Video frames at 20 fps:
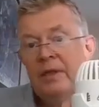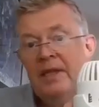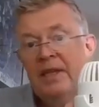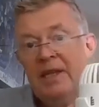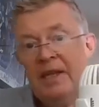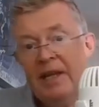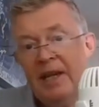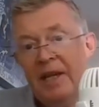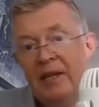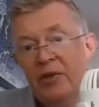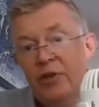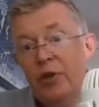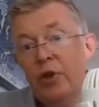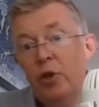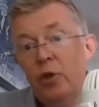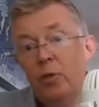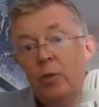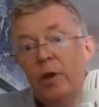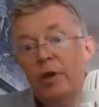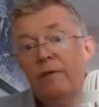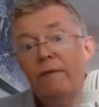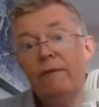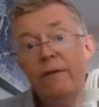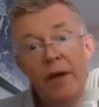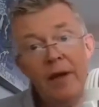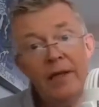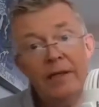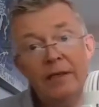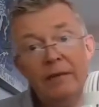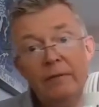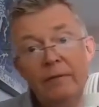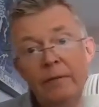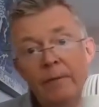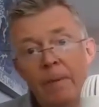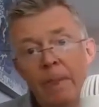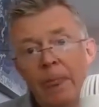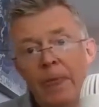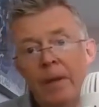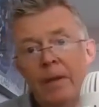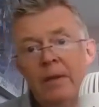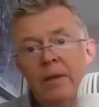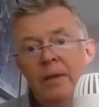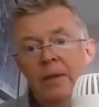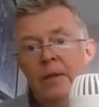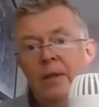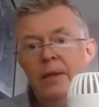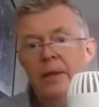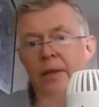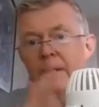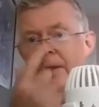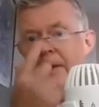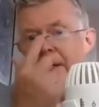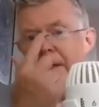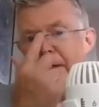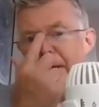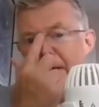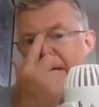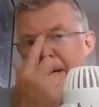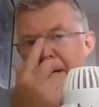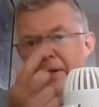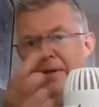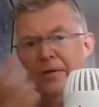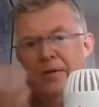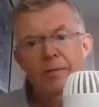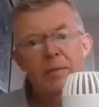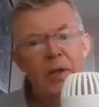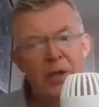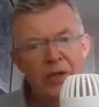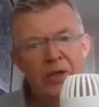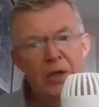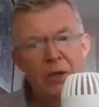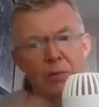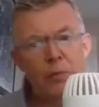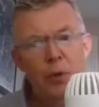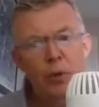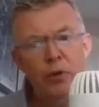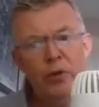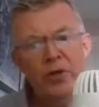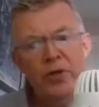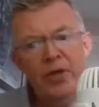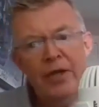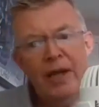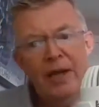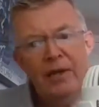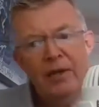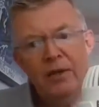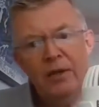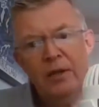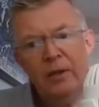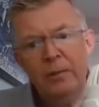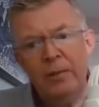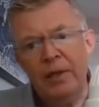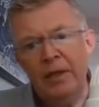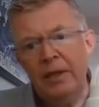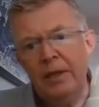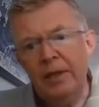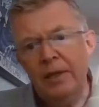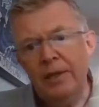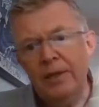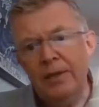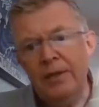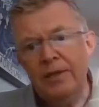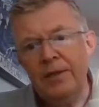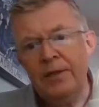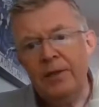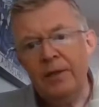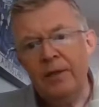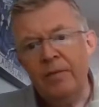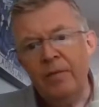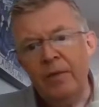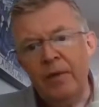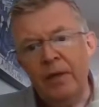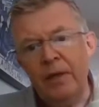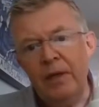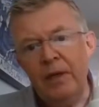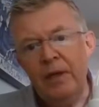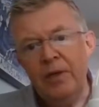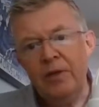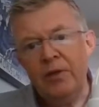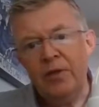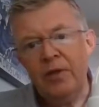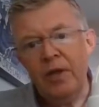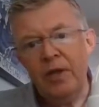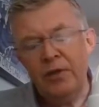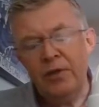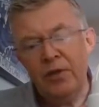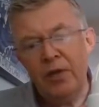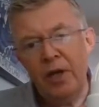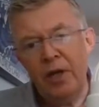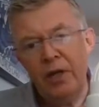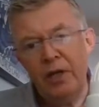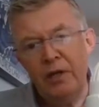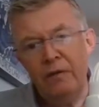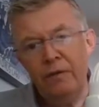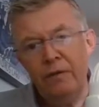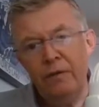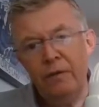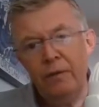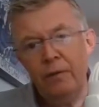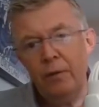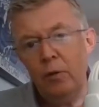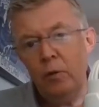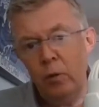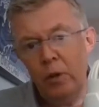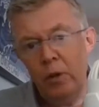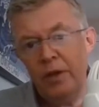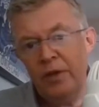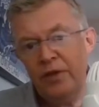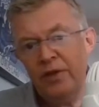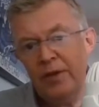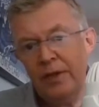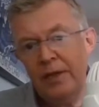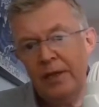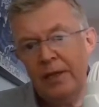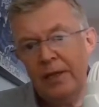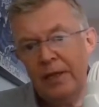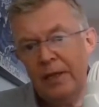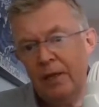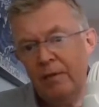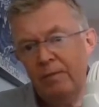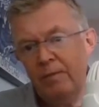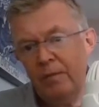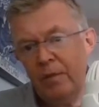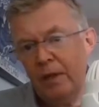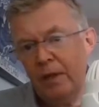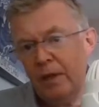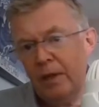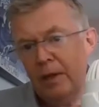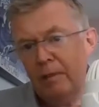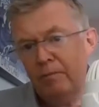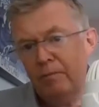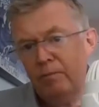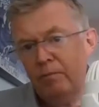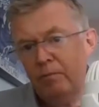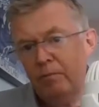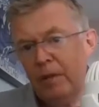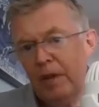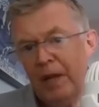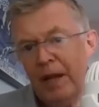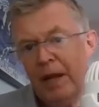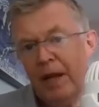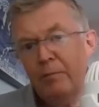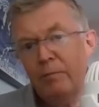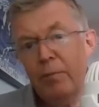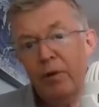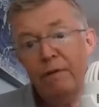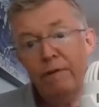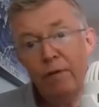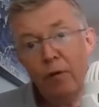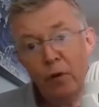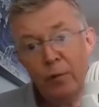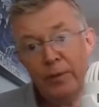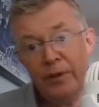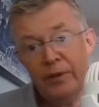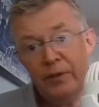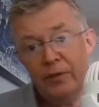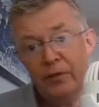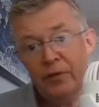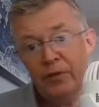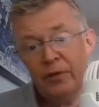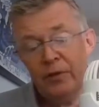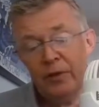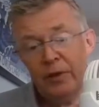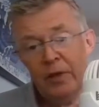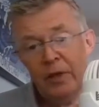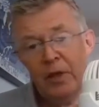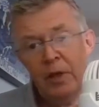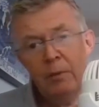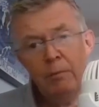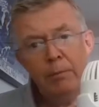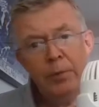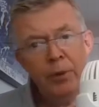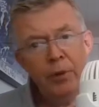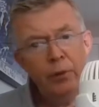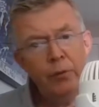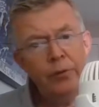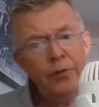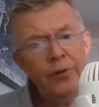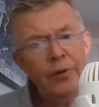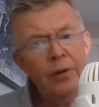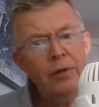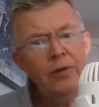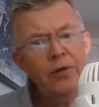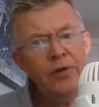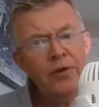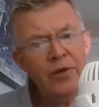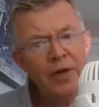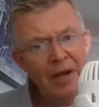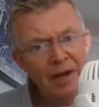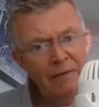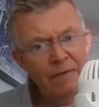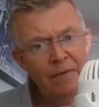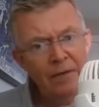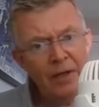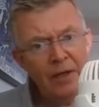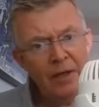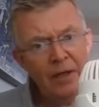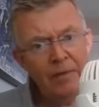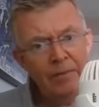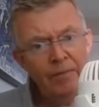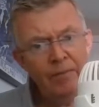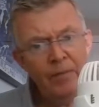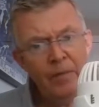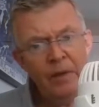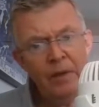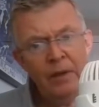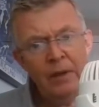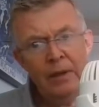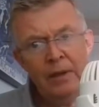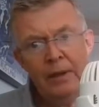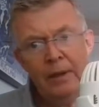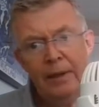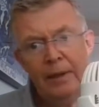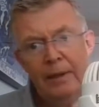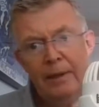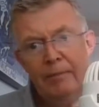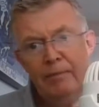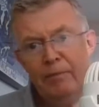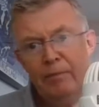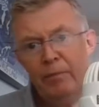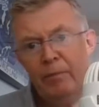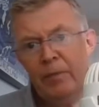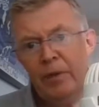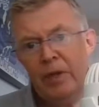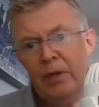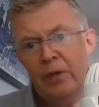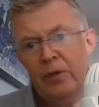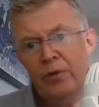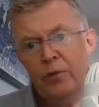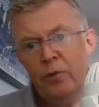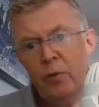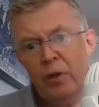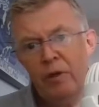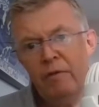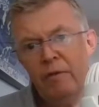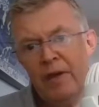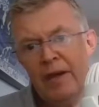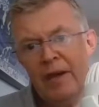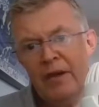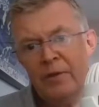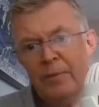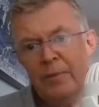EN215. And it's an important standard because it's a sign of quality and performance, but also safety. Because one of the